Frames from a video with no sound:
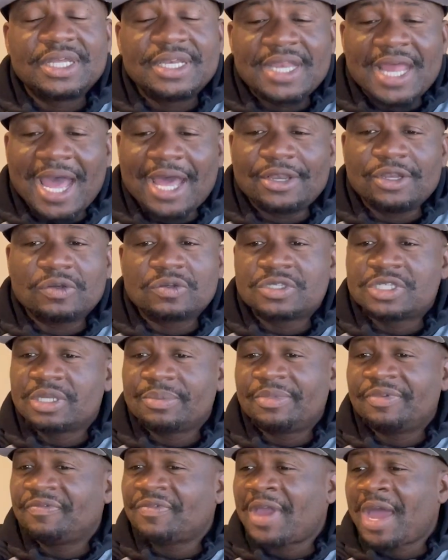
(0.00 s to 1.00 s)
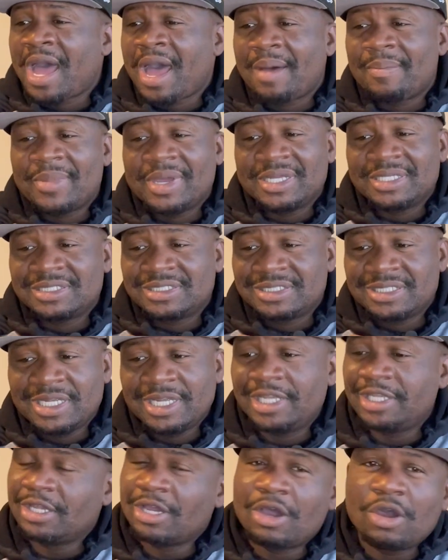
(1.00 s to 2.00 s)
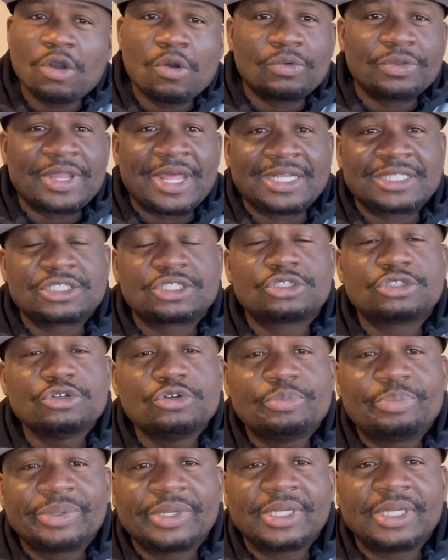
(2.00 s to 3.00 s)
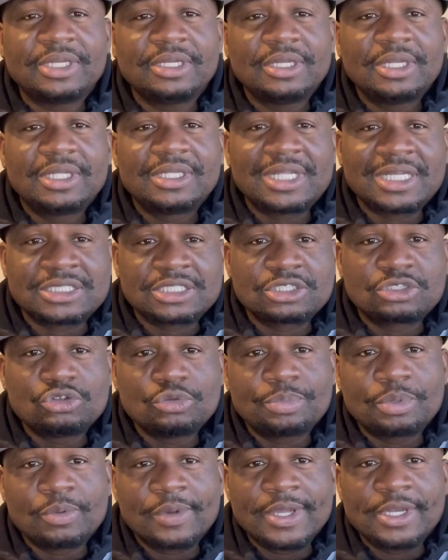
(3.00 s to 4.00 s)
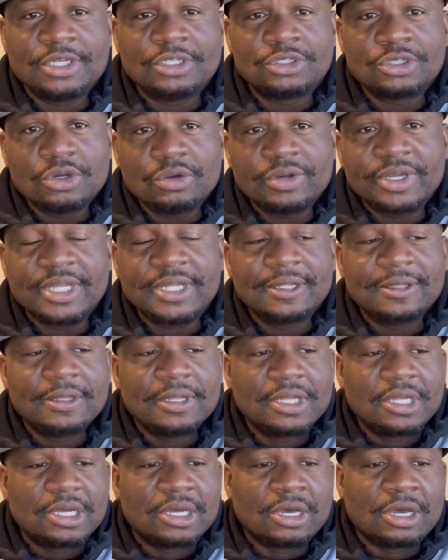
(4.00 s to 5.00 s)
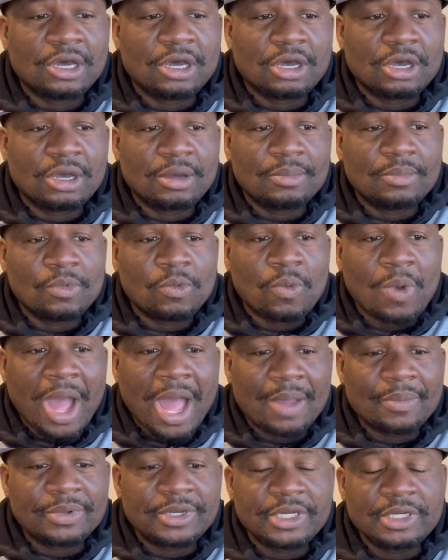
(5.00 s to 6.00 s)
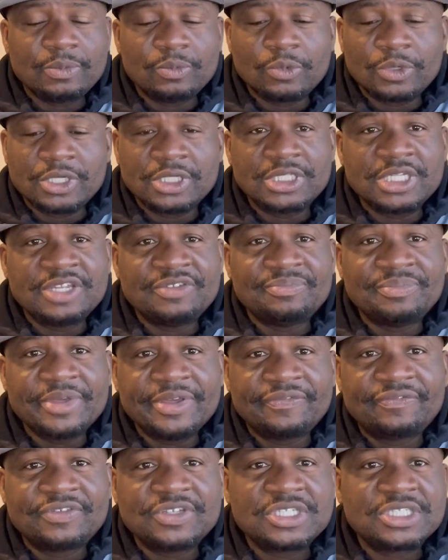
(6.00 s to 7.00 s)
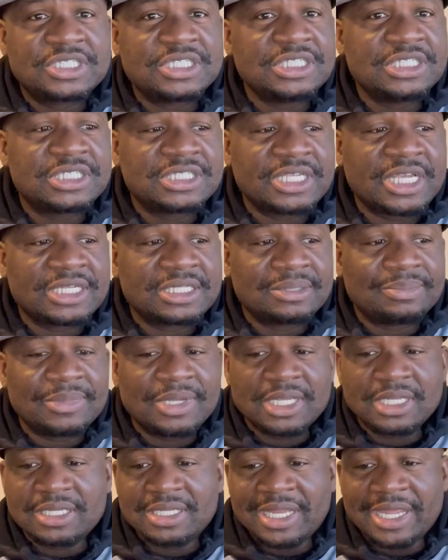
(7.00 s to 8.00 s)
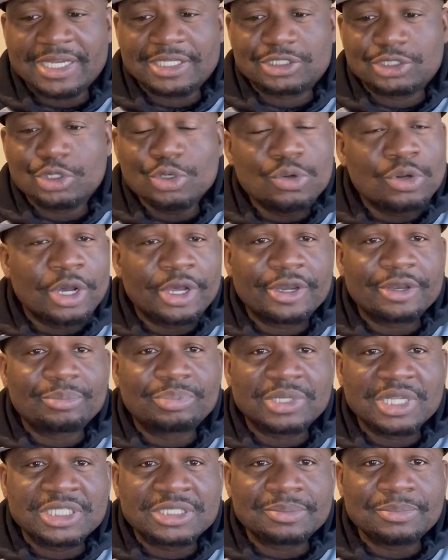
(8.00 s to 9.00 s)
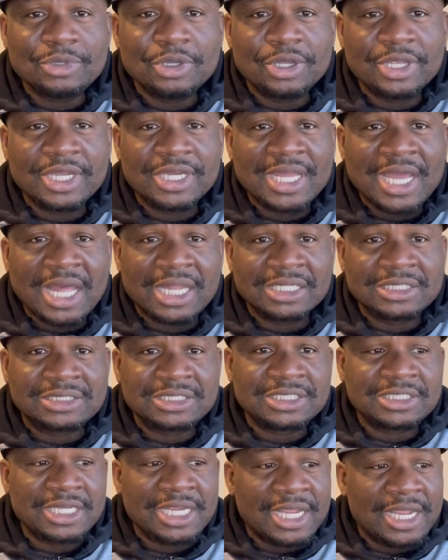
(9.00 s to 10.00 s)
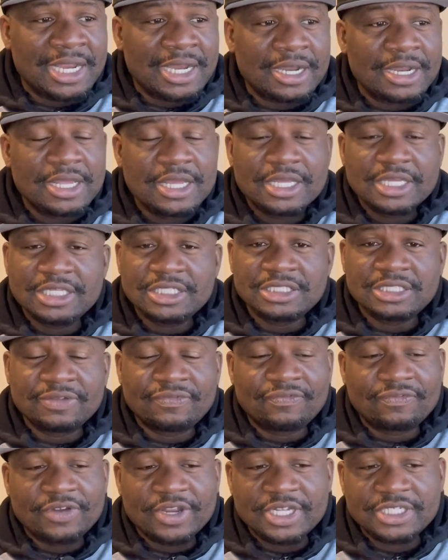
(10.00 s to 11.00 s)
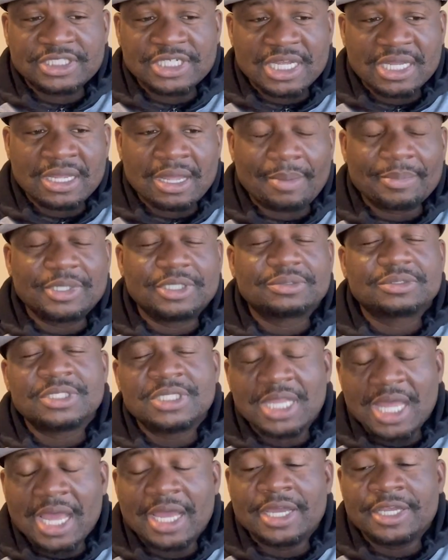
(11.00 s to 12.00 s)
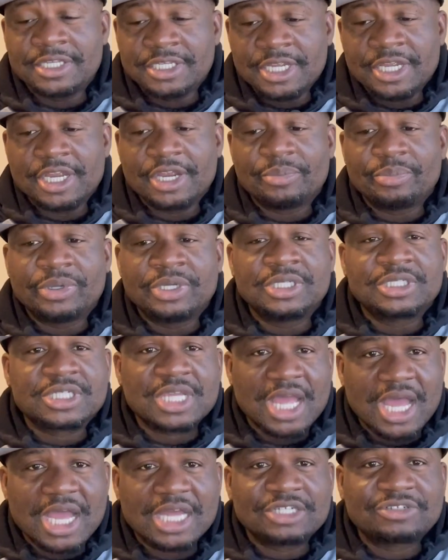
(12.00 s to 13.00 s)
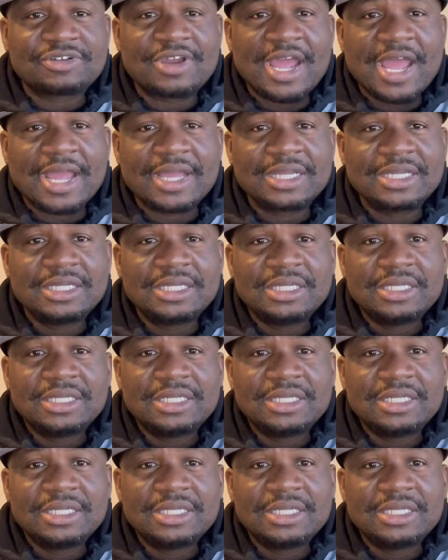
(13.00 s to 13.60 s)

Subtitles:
Now, I know some of y'all might say, yo, that's stupid. That's a stupid way to do it. Why would he want to leave Memphis? He's set to make like $200+ million a year. He's the franchise. I mean, not a year, but his contract.